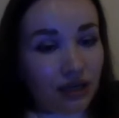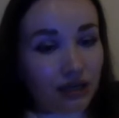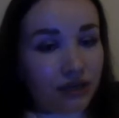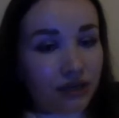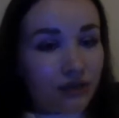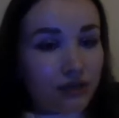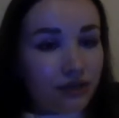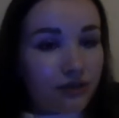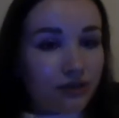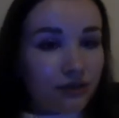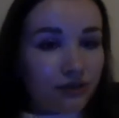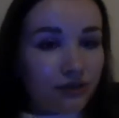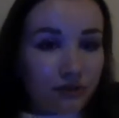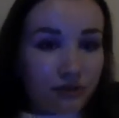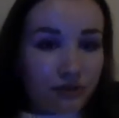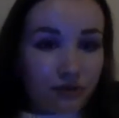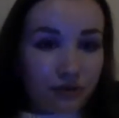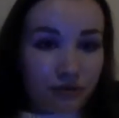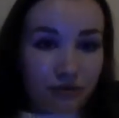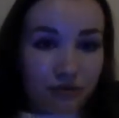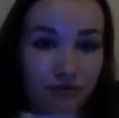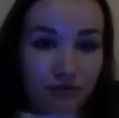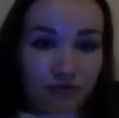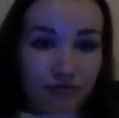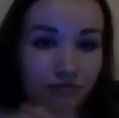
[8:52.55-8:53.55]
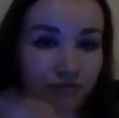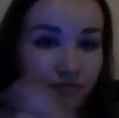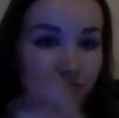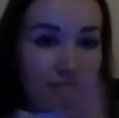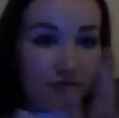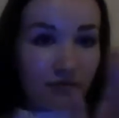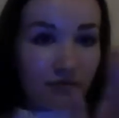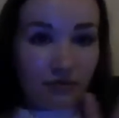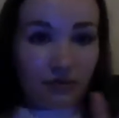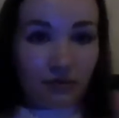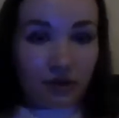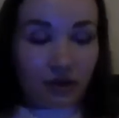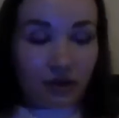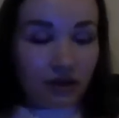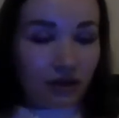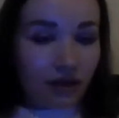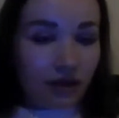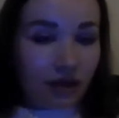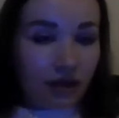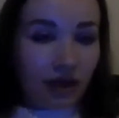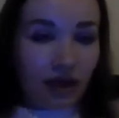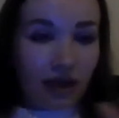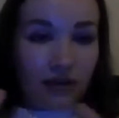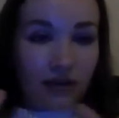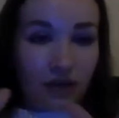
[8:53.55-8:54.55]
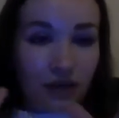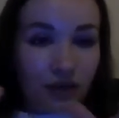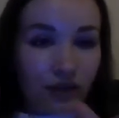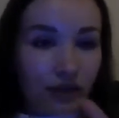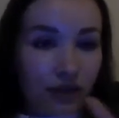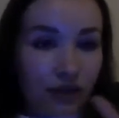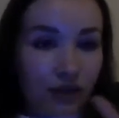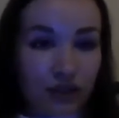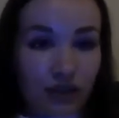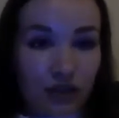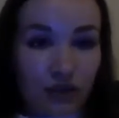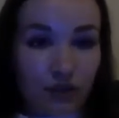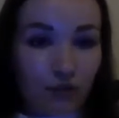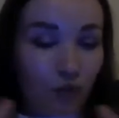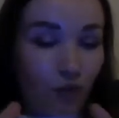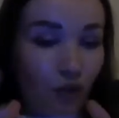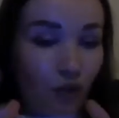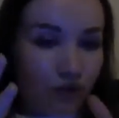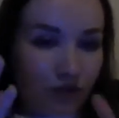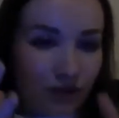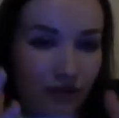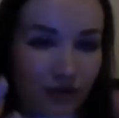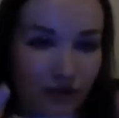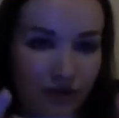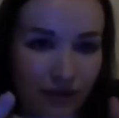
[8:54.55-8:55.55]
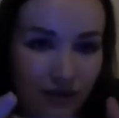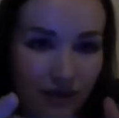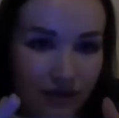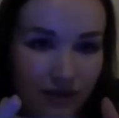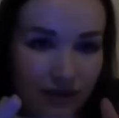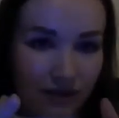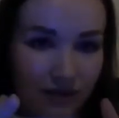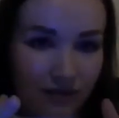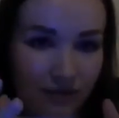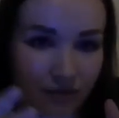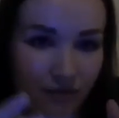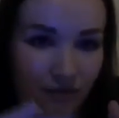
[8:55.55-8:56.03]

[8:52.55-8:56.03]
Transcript: So actually it's more than that,